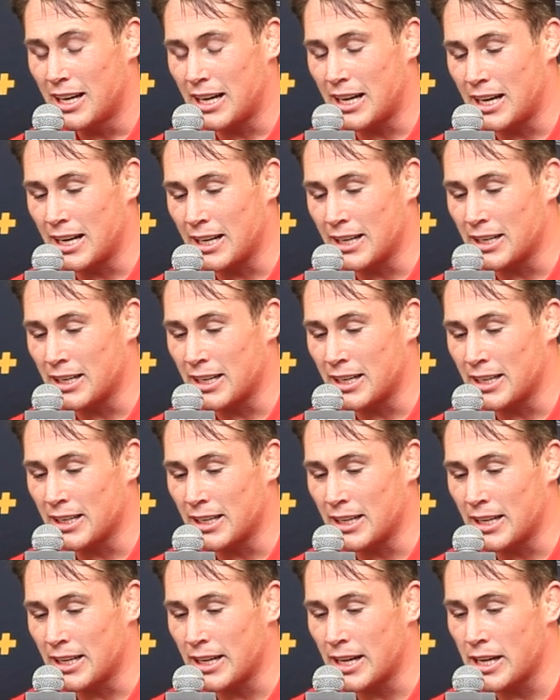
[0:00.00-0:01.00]
And
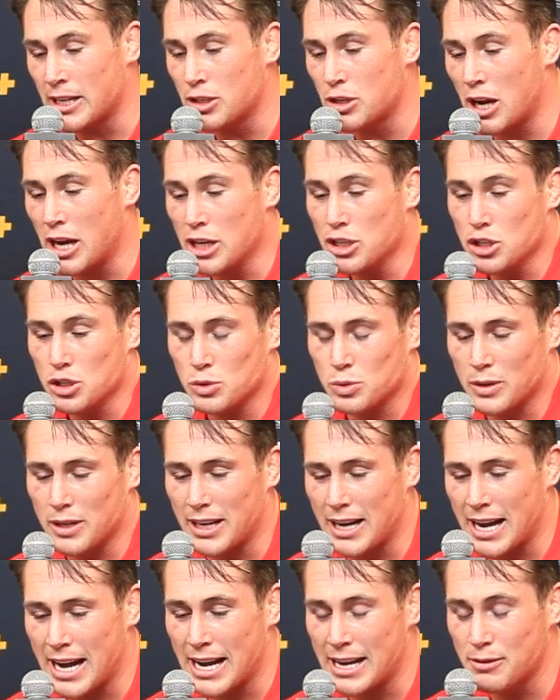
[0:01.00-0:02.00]

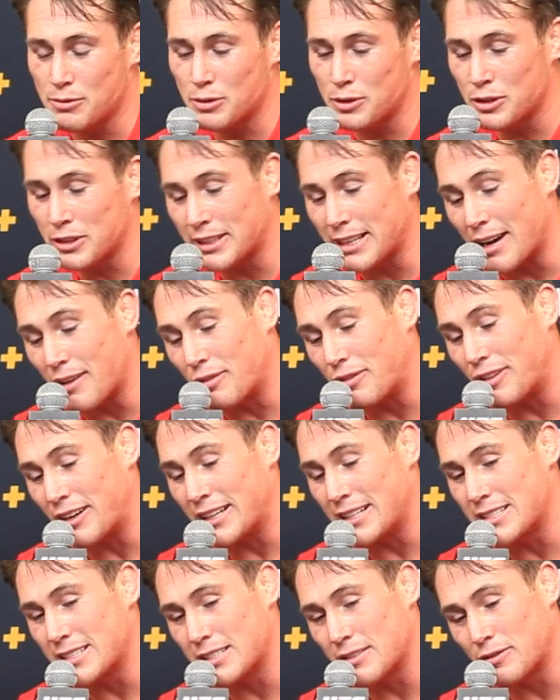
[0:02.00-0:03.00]
I want that
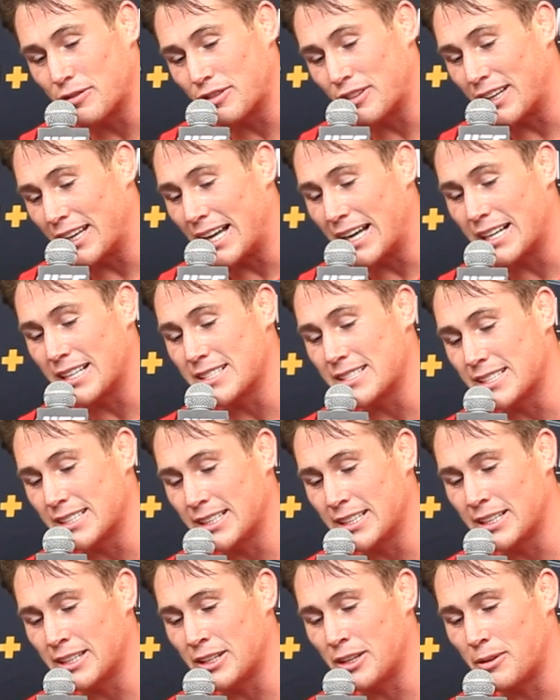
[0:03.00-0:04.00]
fight for legacy.
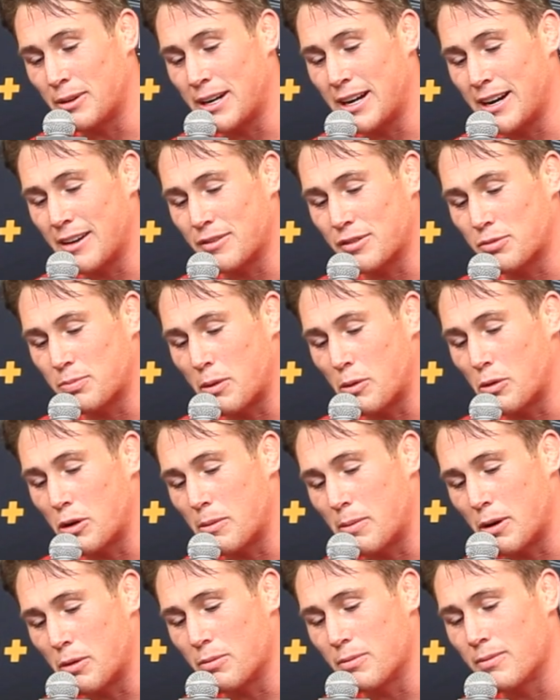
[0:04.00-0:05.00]
You know, I've spoke
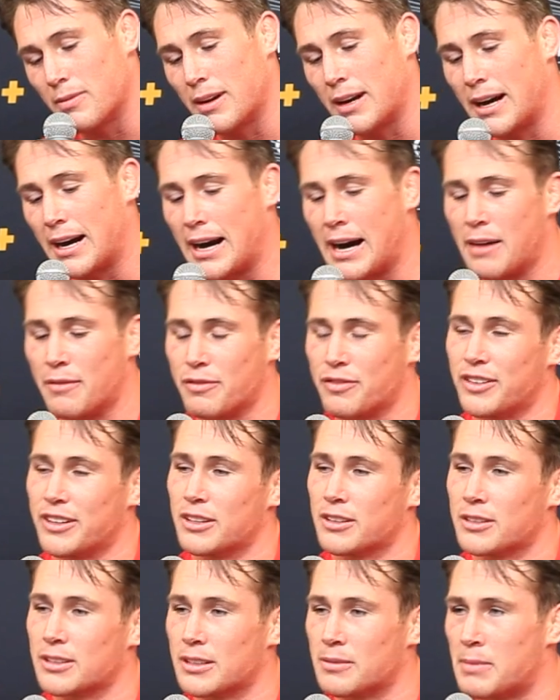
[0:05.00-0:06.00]
about
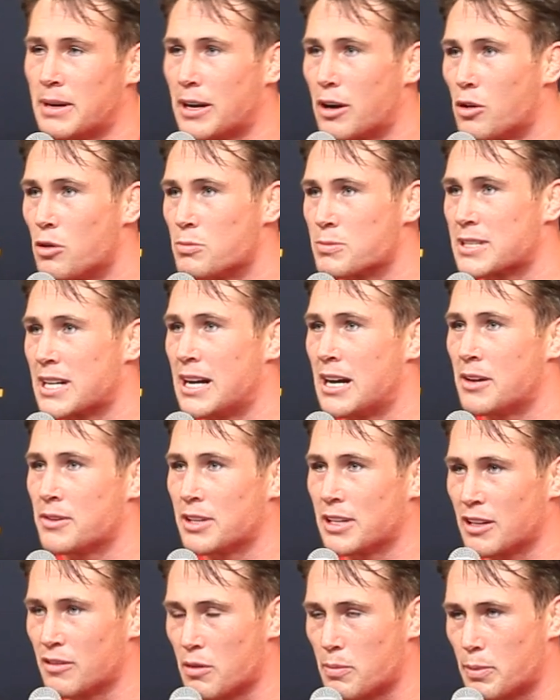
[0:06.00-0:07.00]
Anfield, my hometown,
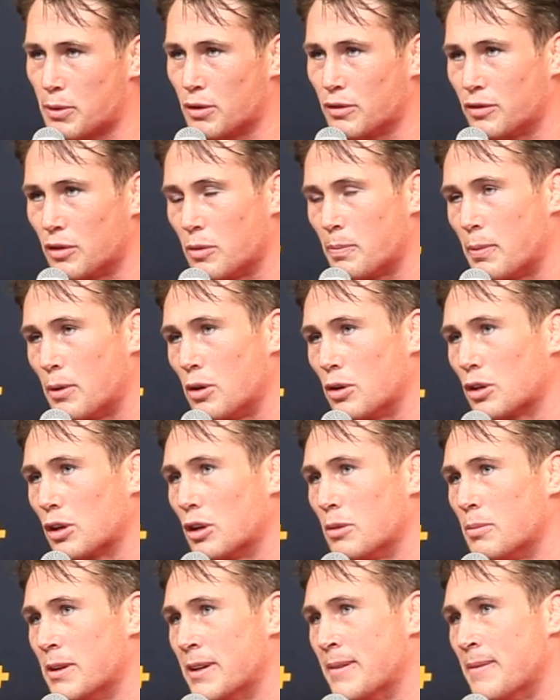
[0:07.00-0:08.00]
the Liverpool Football
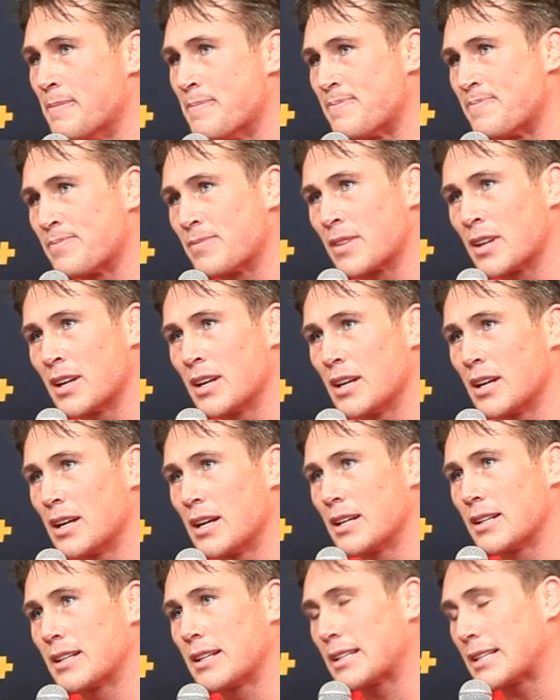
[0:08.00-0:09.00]
Club, and
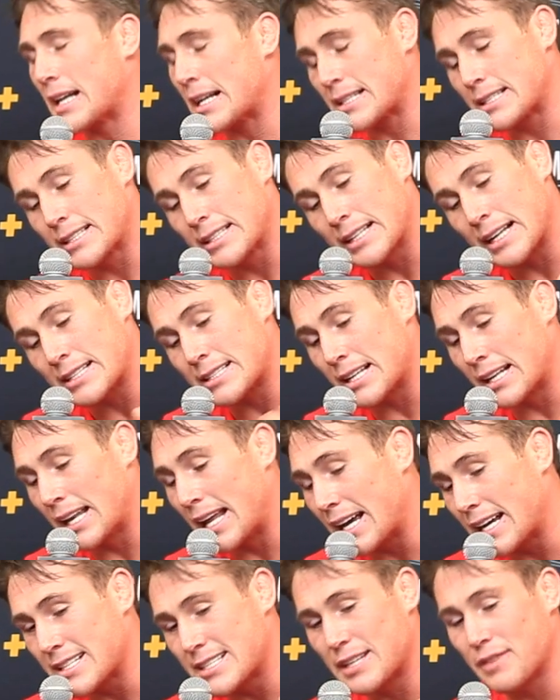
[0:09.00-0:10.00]
that's a
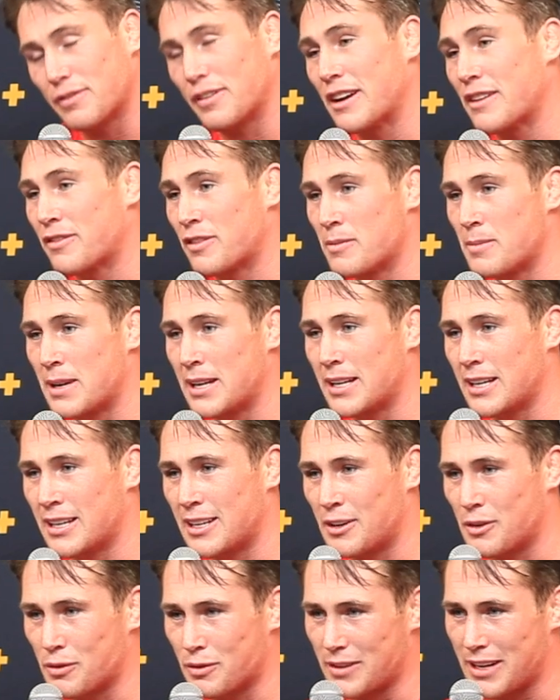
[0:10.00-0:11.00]
legacy fight for me. You
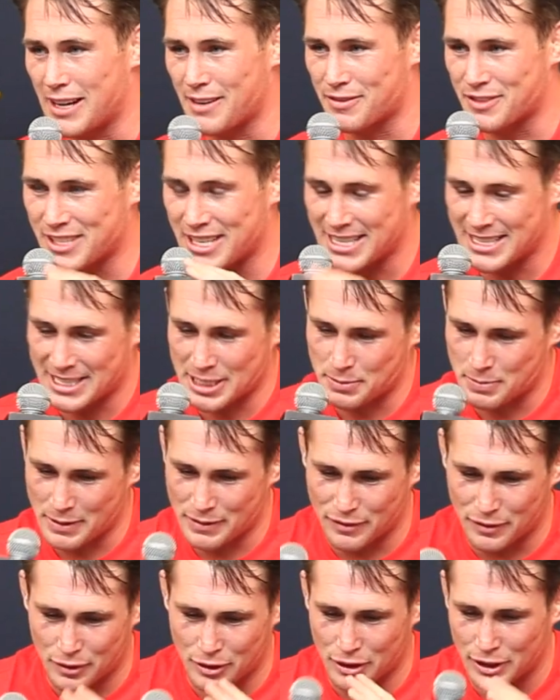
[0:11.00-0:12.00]
know, I've said this
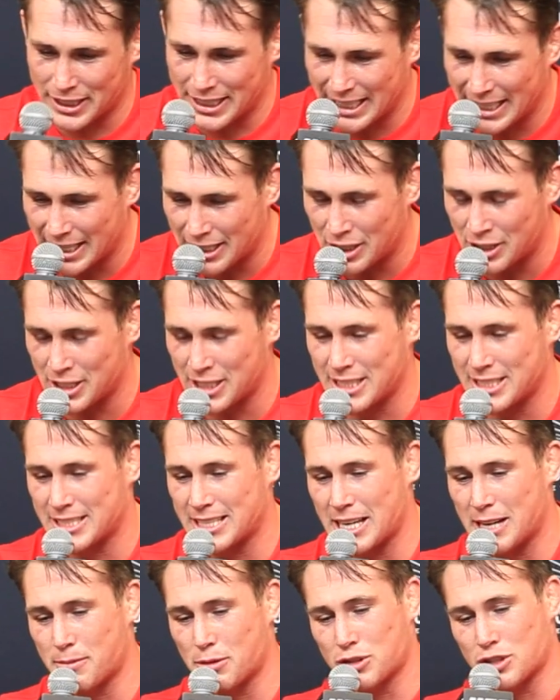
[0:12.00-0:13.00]
before here on these
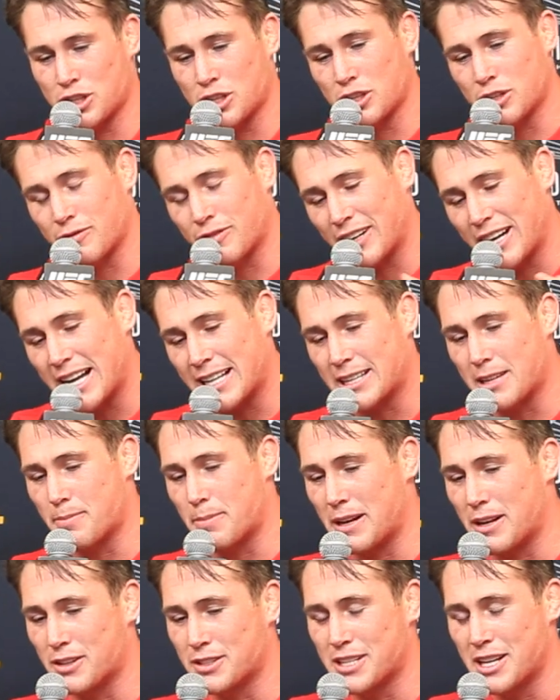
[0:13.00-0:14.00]
tables, forget the
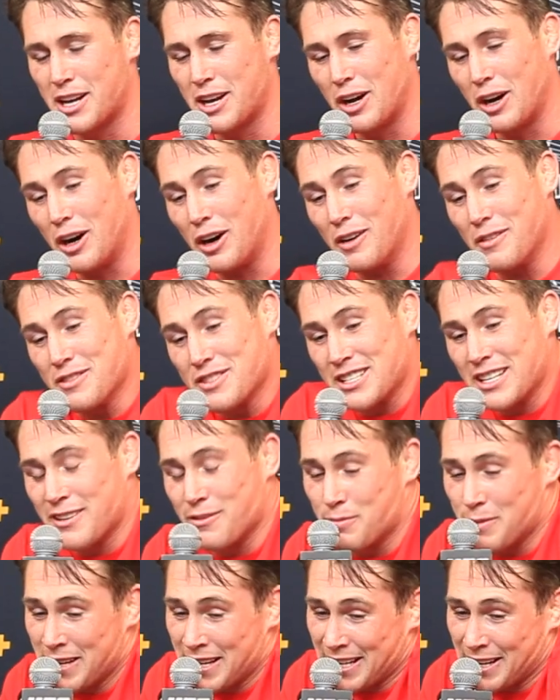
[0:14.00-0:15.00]
belt. Obviously,
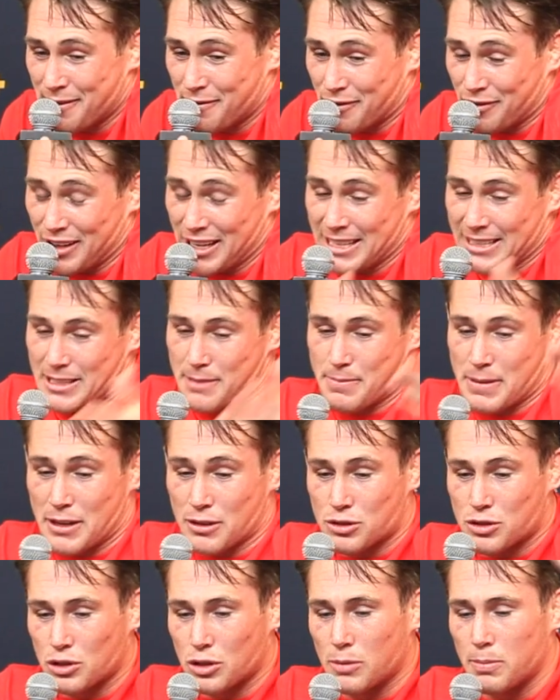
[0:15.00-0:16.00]
if me and him fight, the
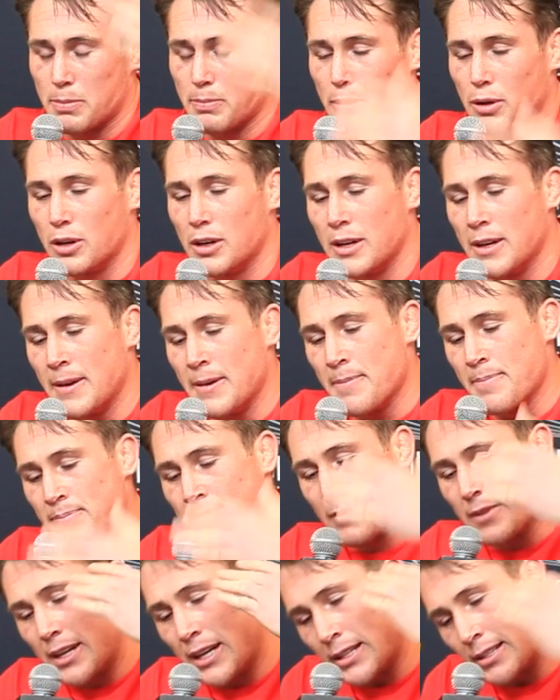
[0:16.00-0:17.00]
belt's up, but
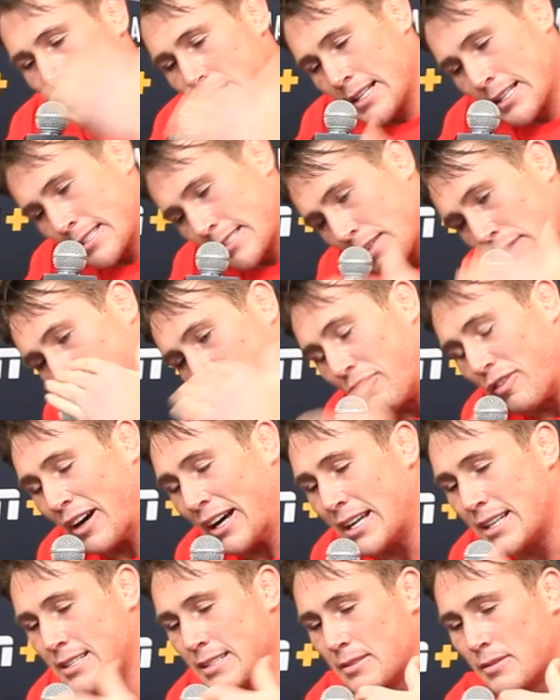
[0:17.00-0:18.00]
it's the
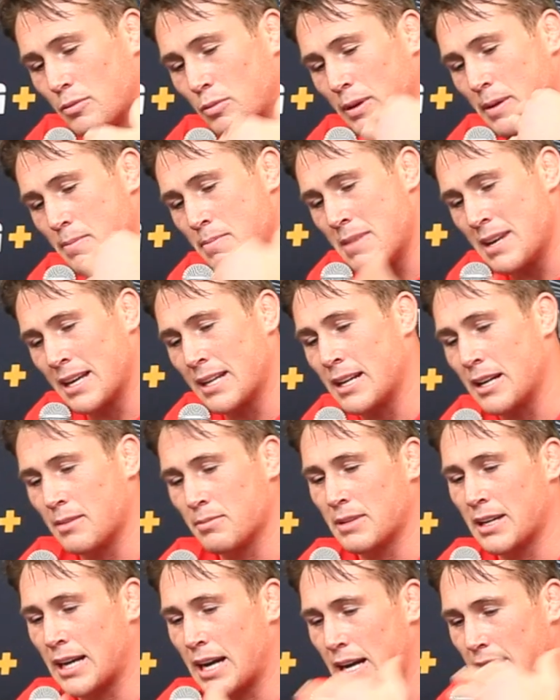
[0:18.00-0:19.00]
fight with me and
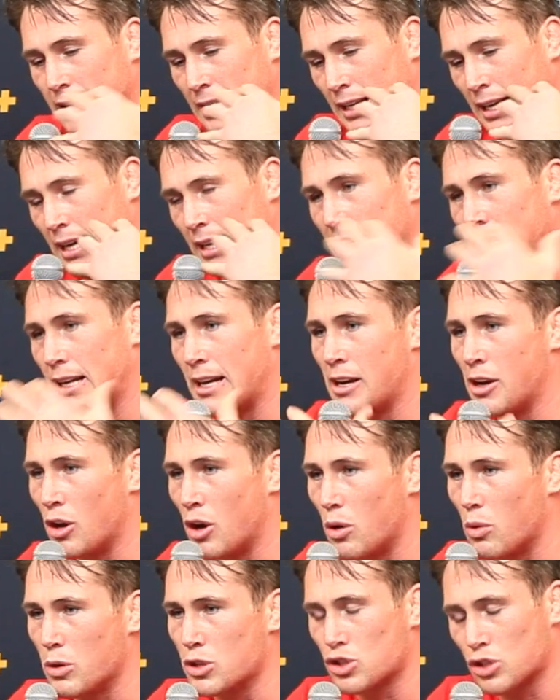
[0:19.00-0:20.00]
him that I
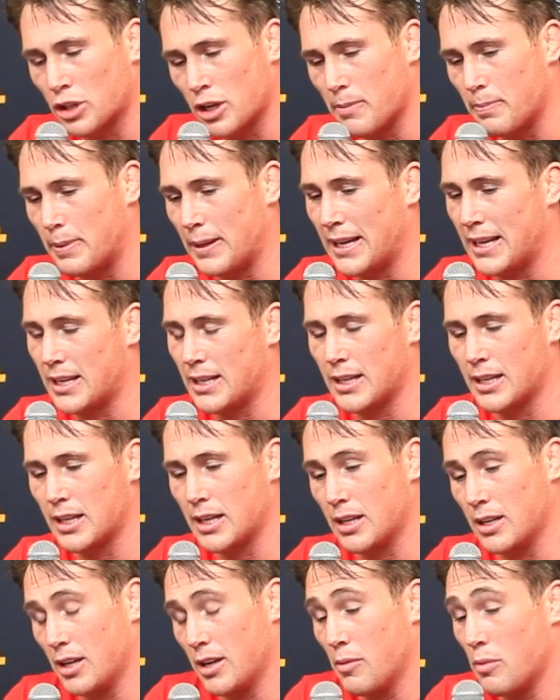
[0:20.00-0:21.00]
know it's going to be.
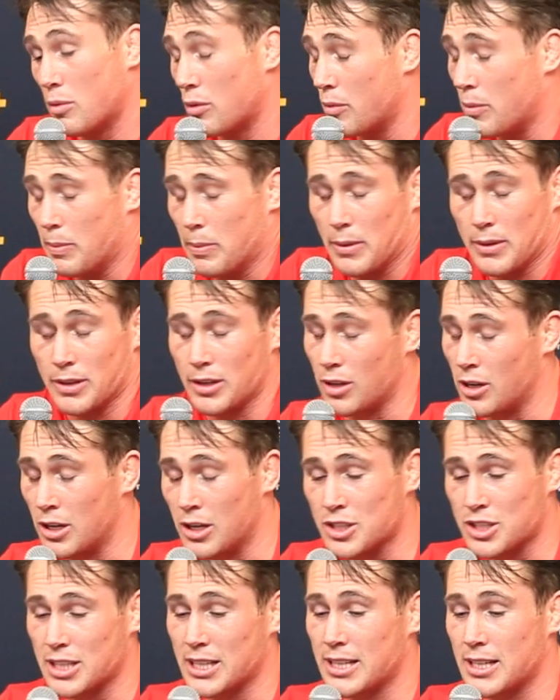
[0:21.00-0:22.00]
It will,
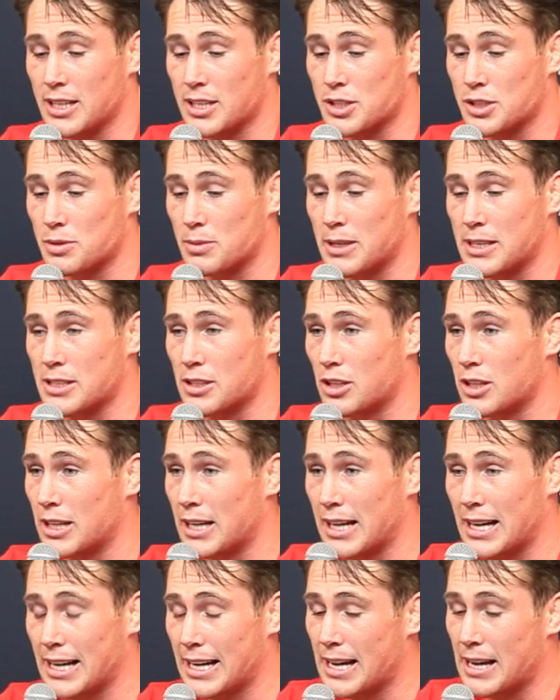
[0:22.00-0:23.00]
honestly, I swear to God,
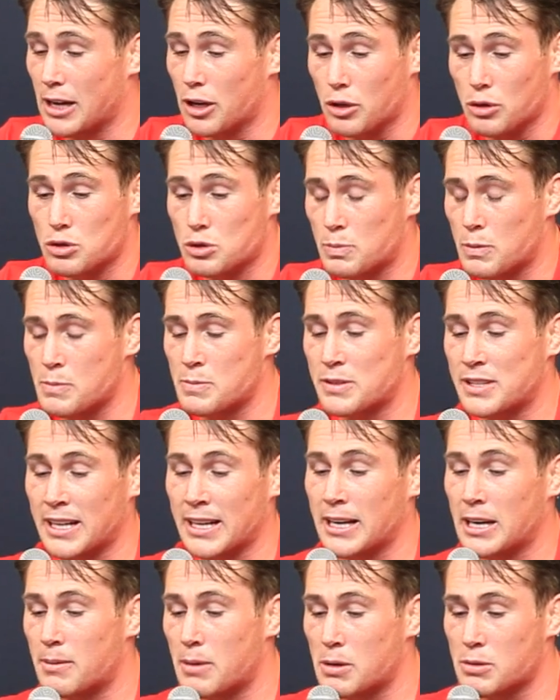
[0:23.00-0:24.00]
like, I get goosebumps
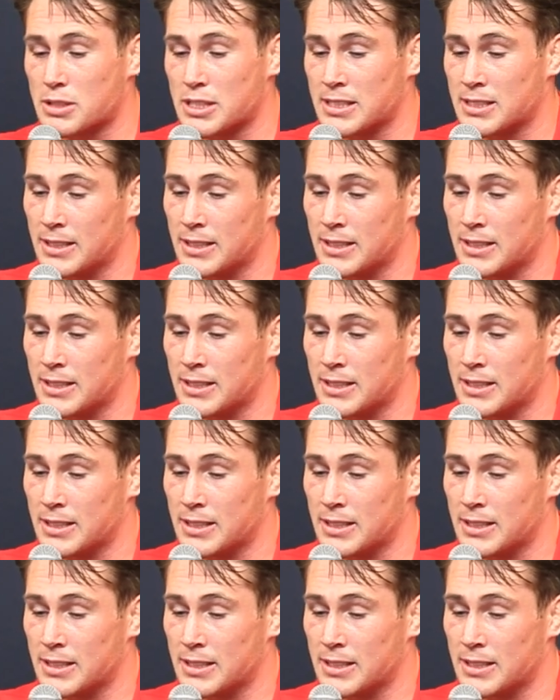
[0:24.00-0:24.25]
thinking about it.